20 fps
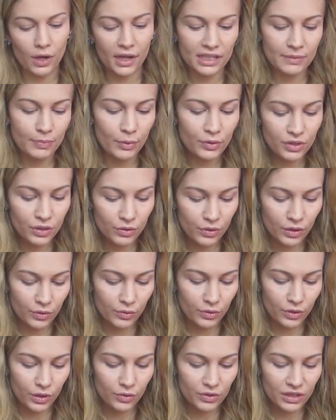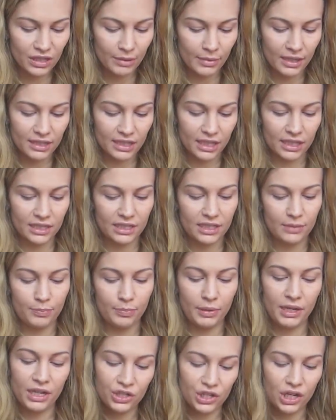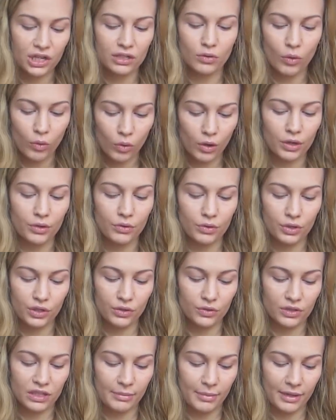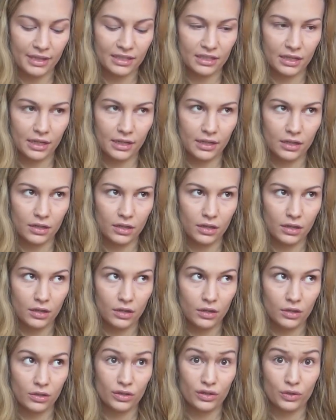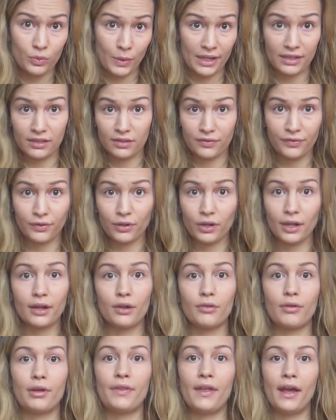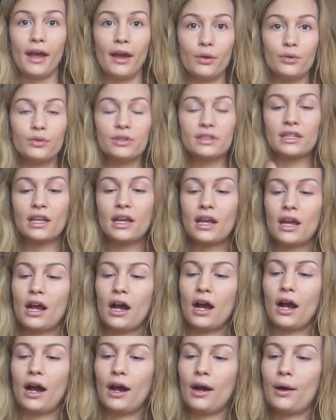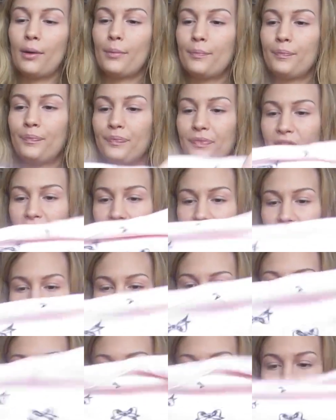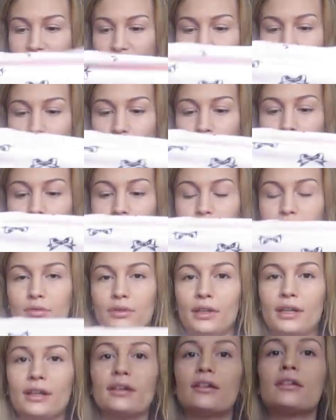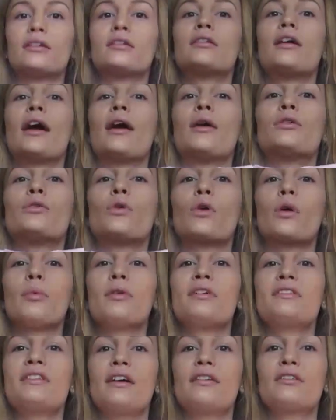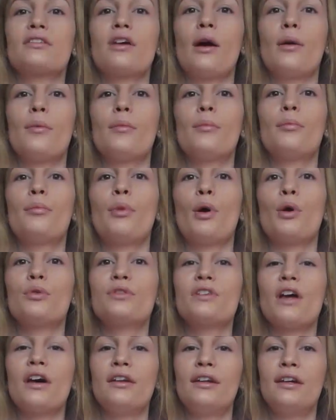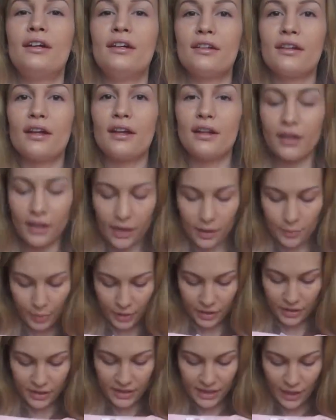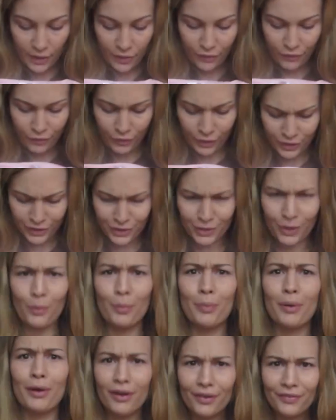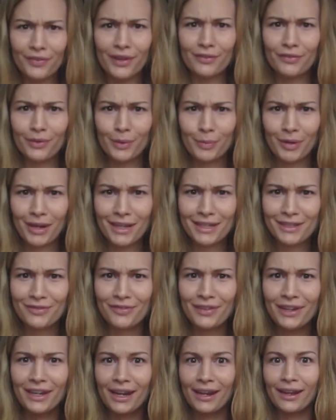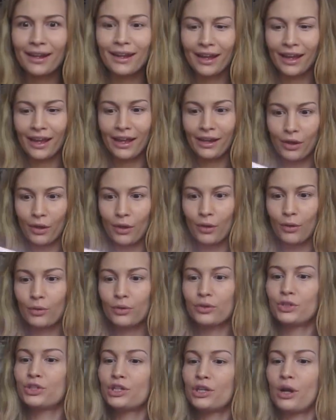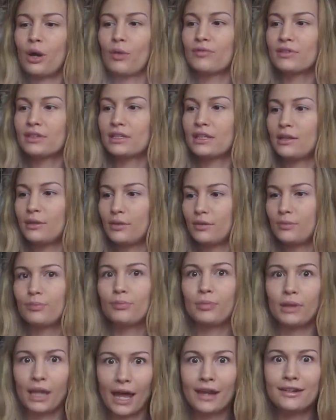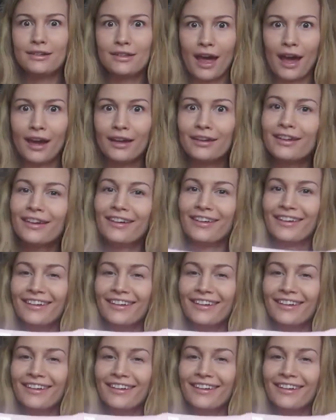I suppose you could use them as, like, PJs, or you could use them as, like, sweats for, like, around the house. And then this is the top. Like, how adorable is that? It's got bows on it and, like, buttons down the front. So perfect for breastfeeding. Hello. She obviously planned that.